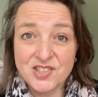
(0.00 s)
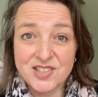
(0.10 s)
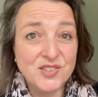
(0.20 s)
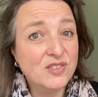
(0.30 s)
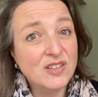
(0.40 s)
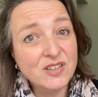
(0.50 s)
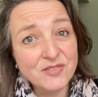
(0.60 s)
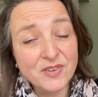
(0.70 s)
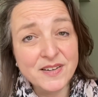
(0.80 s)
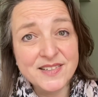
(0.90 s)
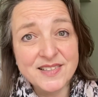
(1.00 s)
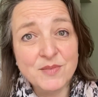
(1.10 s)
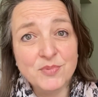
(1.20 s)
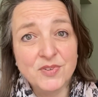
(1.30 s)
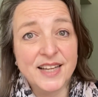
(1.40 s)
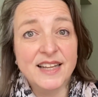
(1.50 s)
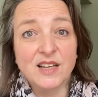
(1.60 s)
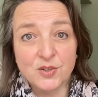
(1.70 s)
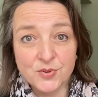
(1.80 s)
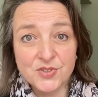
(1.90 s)
is very simple and it
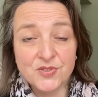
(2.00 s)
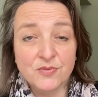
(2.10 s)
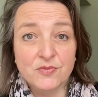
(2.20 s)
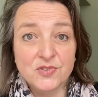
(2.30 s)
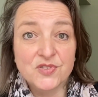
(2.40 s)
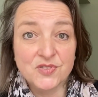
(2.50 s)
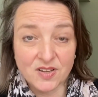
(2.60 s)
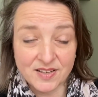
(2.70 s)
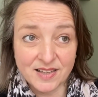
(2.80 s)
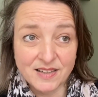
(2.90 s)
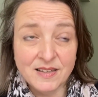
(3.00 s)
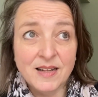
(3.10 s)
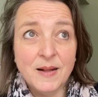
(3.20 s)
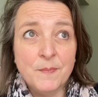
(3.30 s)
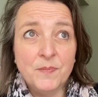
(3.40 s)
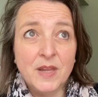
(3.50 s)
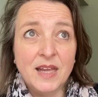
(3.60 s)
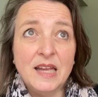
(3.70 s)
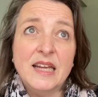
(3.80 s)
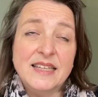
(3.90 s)
looks stunning
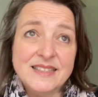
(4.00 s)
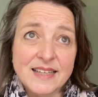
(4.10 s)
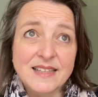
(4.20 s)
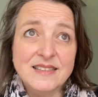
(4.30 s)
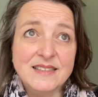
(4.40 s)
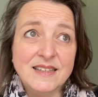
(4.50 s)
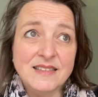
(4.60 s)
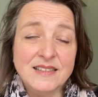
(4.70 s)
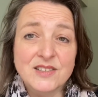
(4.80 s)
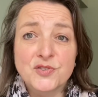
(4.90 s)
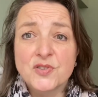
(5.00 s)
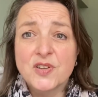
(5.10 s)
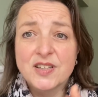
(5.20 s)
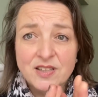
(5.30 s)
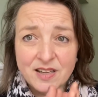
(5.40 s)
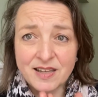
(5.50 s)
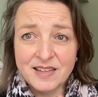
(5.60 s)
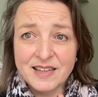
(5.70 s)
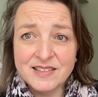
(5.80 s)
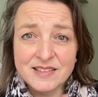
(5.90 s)
in a sense that
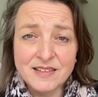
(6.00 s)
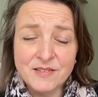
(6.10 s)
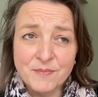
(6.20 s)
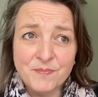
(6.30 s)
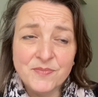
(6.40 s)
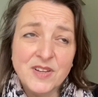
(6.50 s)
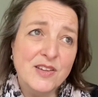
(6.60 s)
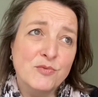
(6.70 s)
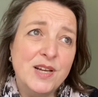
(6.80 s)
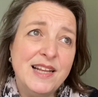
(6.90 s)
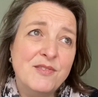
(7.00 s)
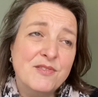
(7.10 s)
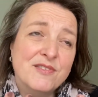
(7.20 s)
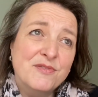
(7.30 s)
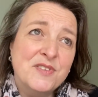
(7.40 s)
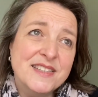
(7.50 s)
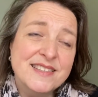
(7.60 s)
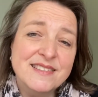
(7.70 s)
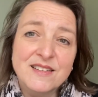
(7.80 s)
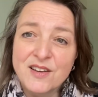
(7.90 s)
it really fits
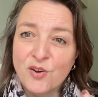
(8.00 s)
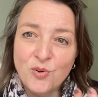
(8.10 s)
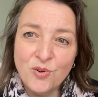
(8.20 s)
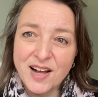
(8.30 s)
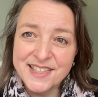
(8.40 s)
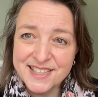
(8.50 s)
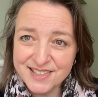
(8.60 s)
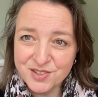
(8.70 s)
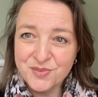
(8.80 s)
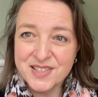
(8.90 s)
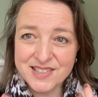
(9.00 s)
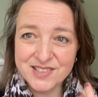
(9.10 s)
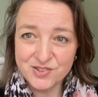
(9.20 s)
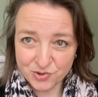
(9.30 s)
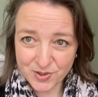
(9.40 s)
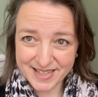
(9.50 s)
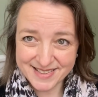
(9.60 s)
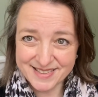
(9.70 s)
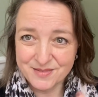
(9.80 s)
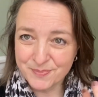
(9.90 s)
the whole idea of this
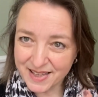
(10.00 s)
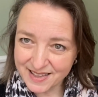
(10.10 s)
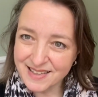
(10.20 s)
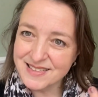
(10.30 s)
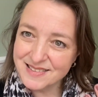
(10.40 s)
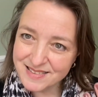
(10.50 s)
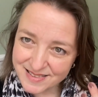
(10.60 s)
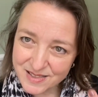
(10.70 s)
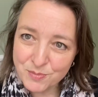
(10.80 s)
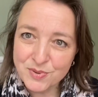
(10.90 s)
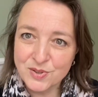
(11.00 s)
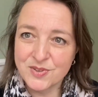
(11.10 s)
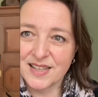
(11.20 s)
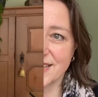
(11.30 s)
dress, making it simple looking.